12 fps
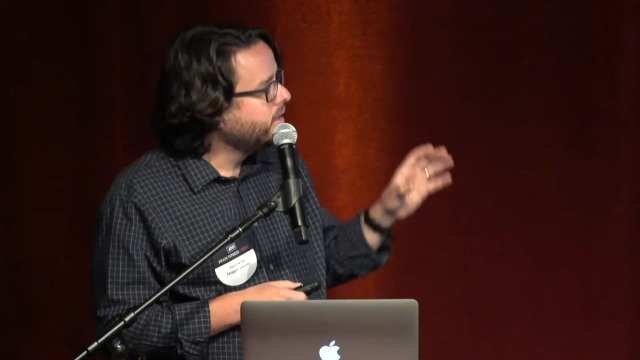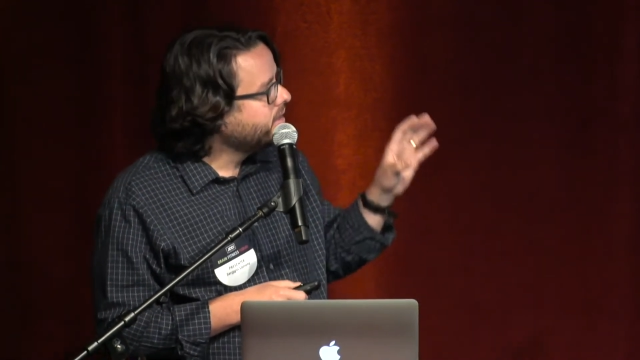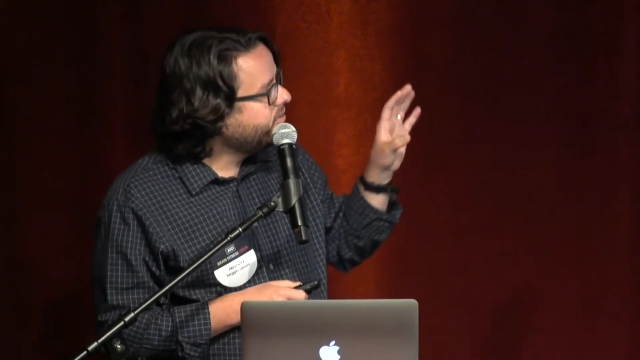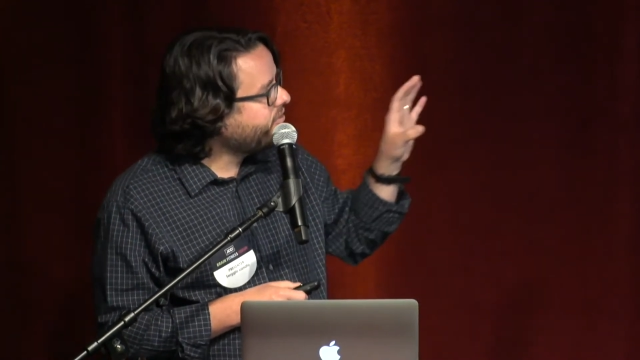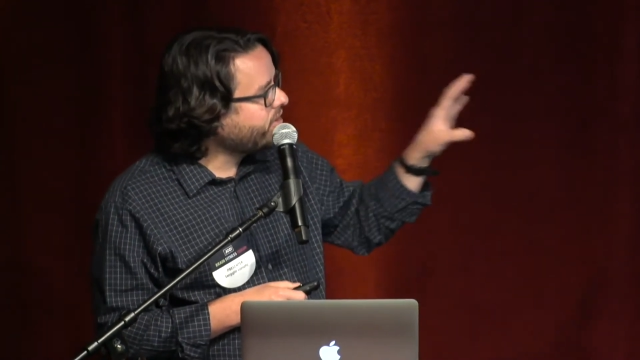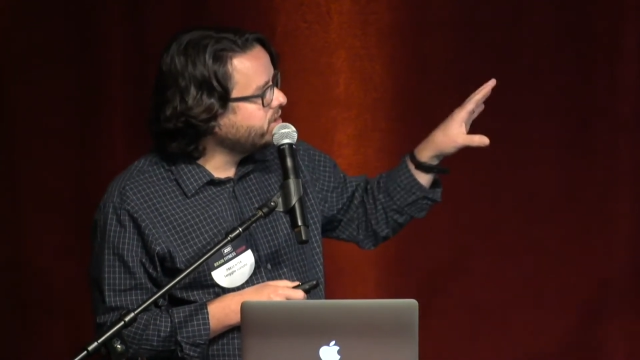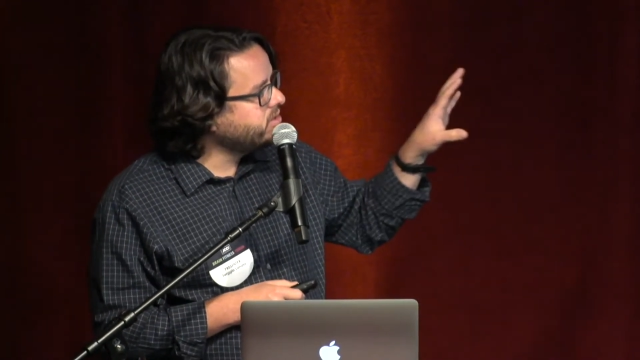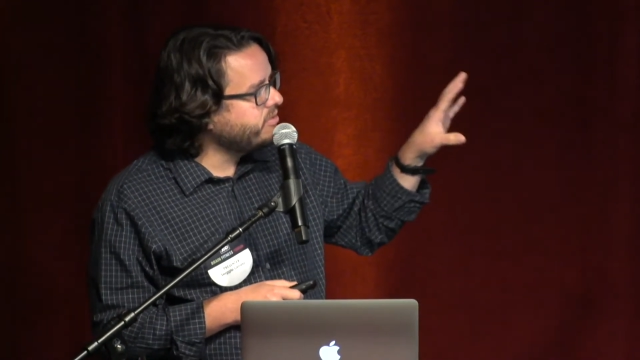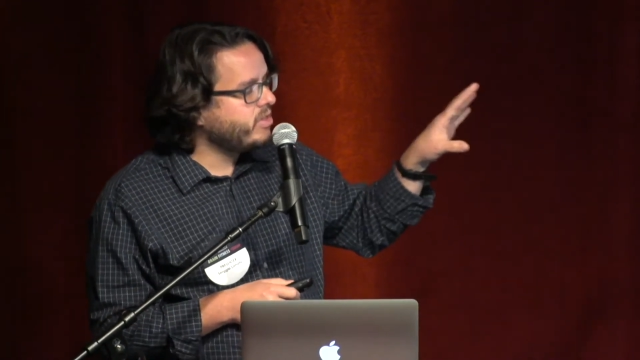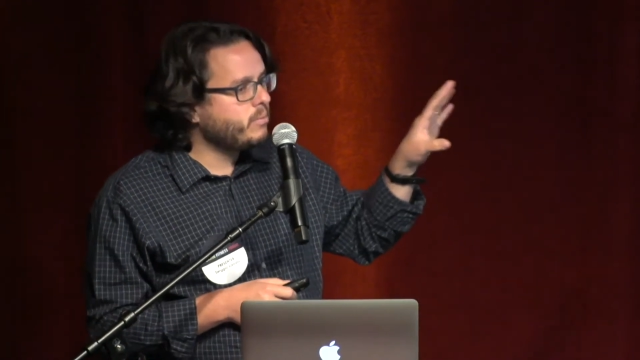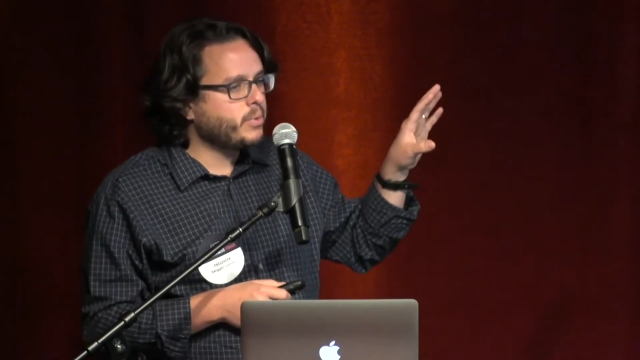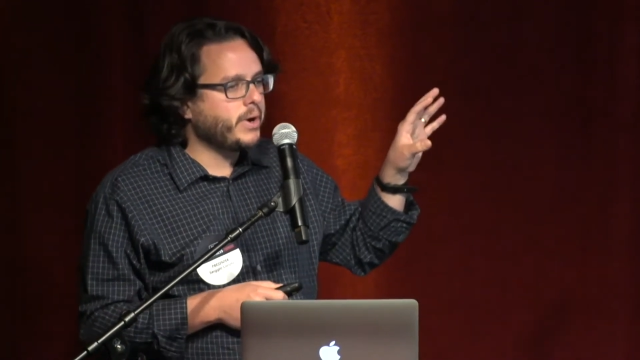The front of
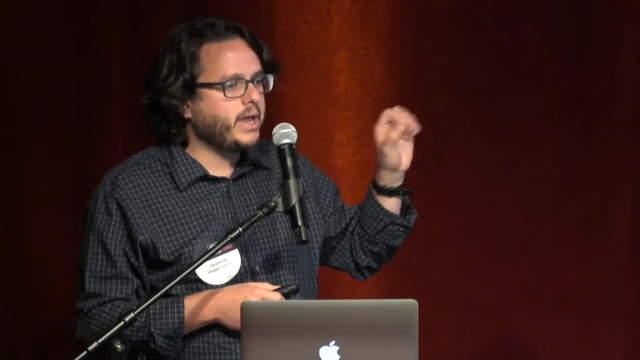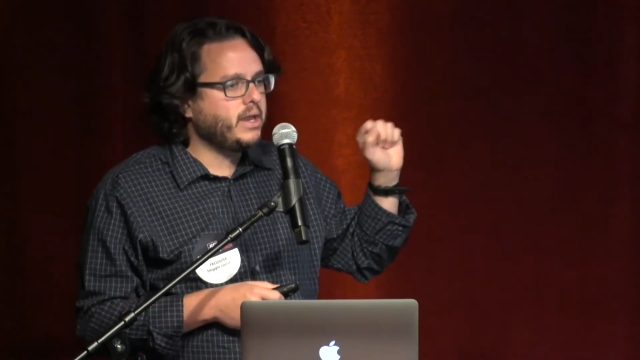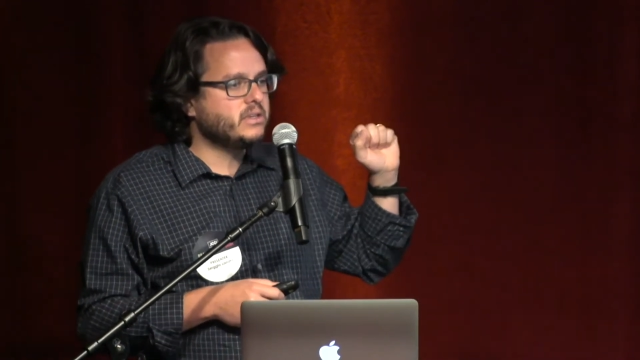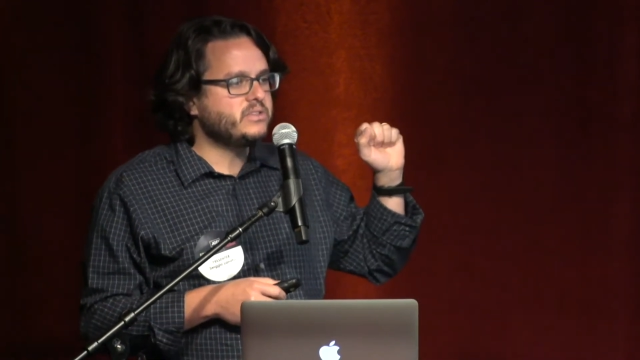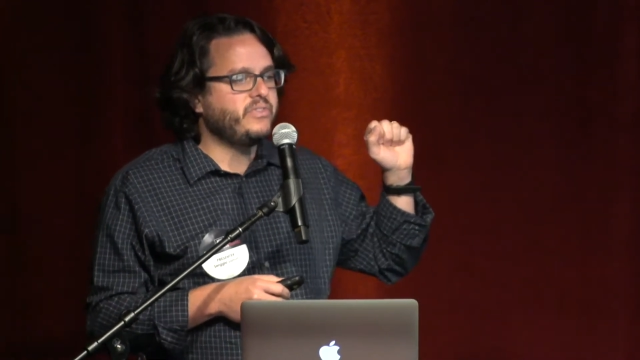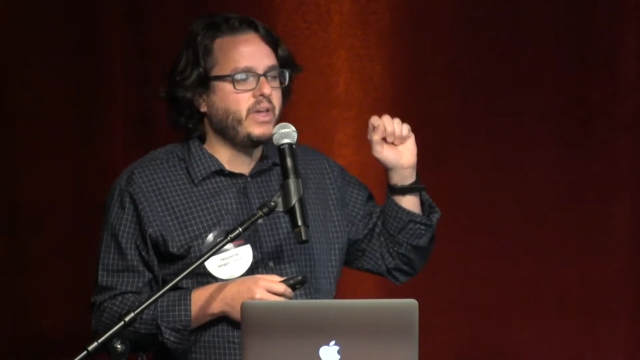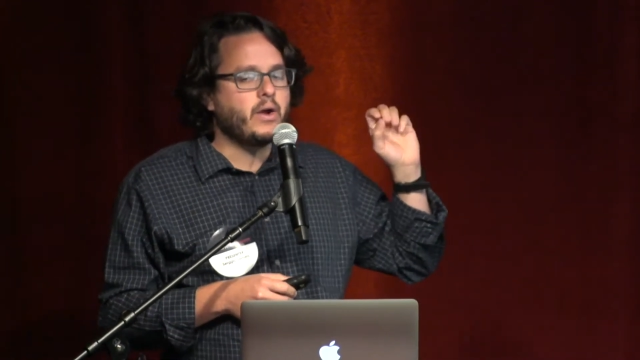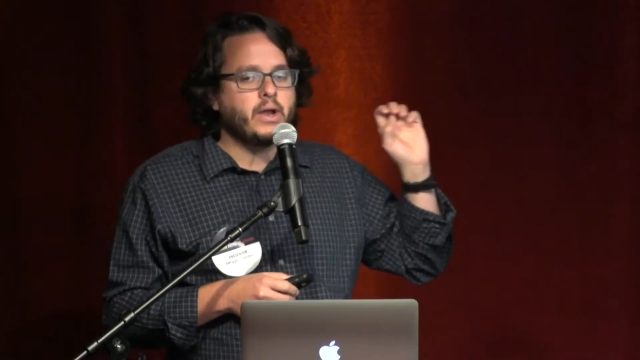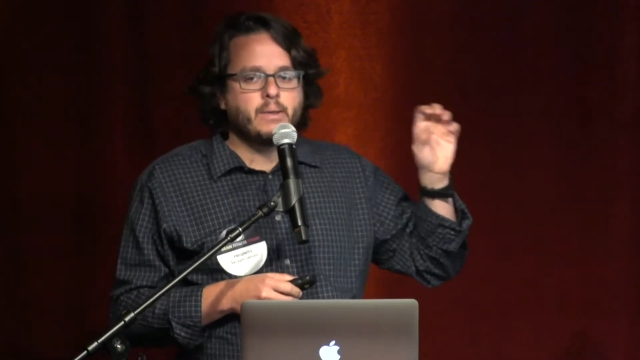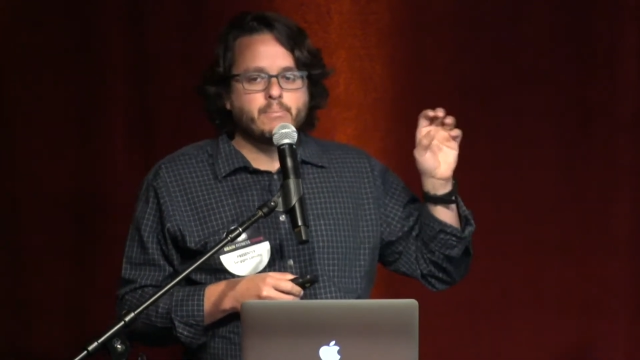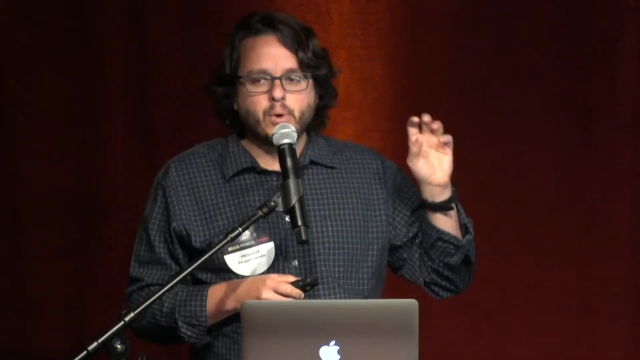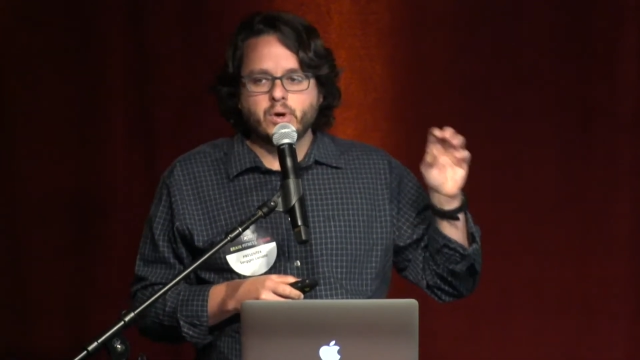the brain is very
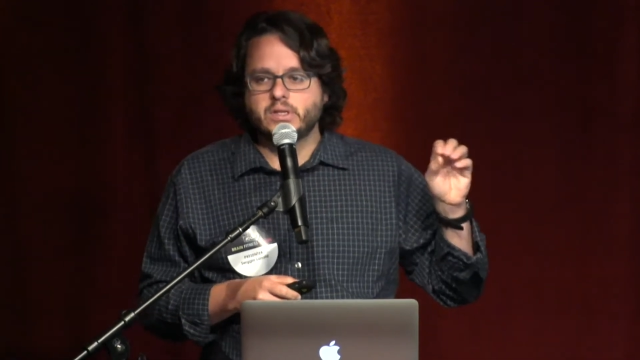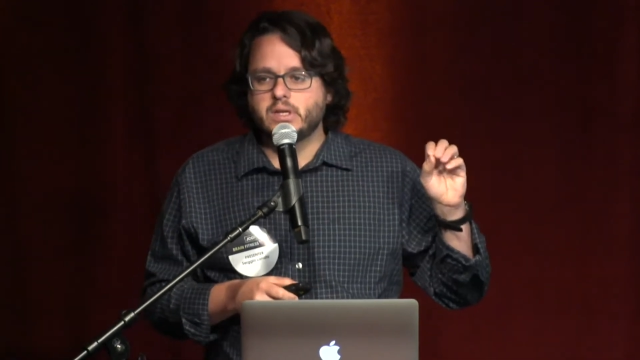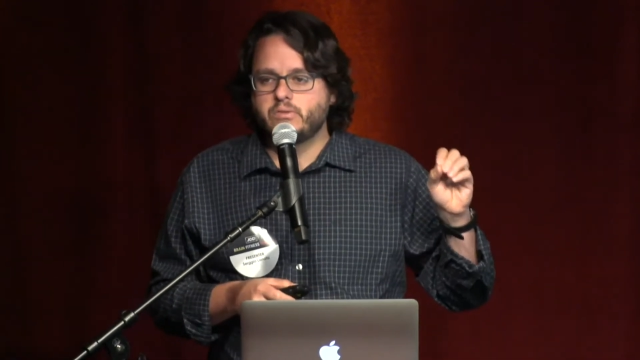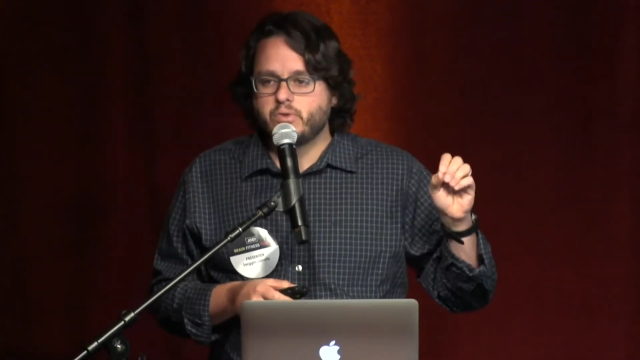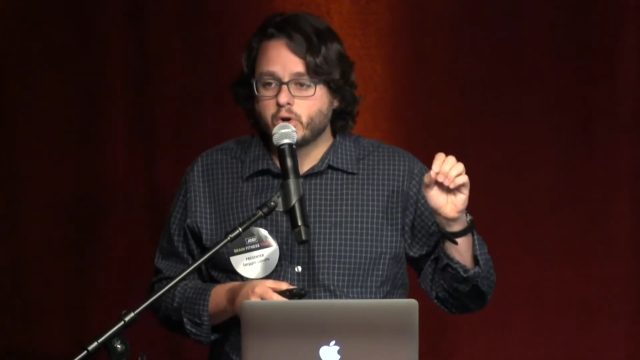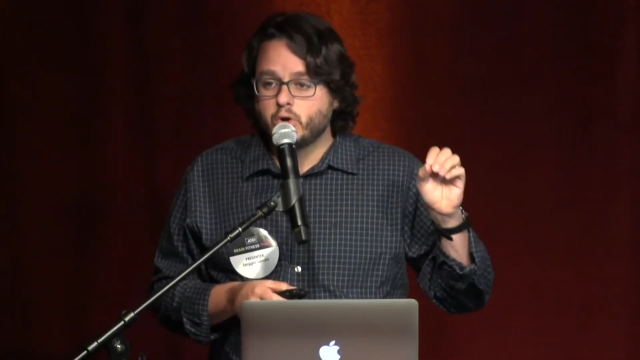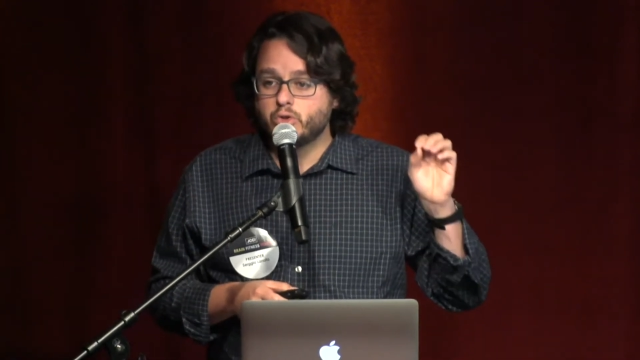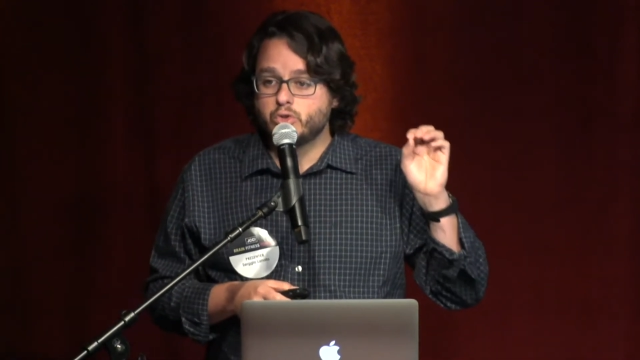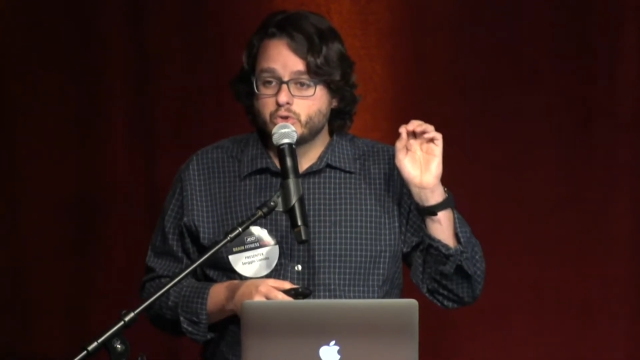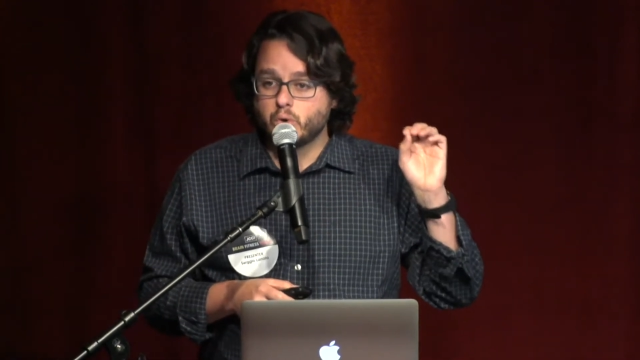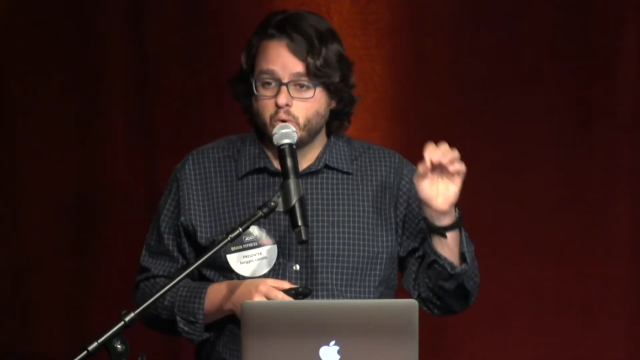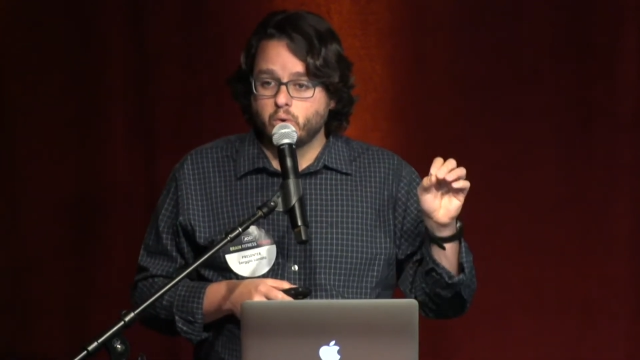important for
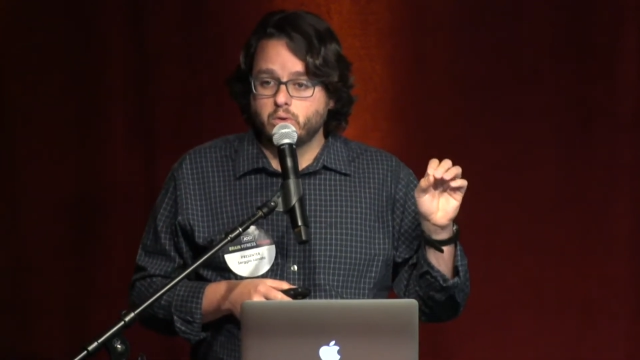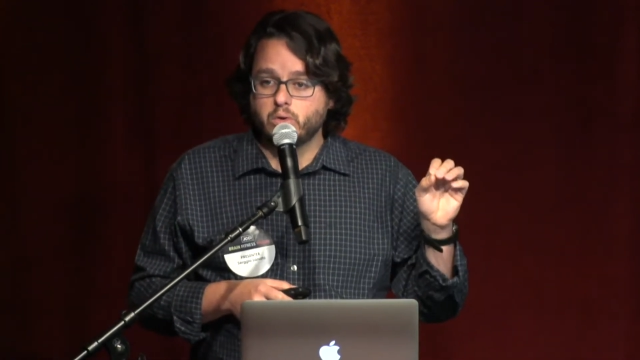control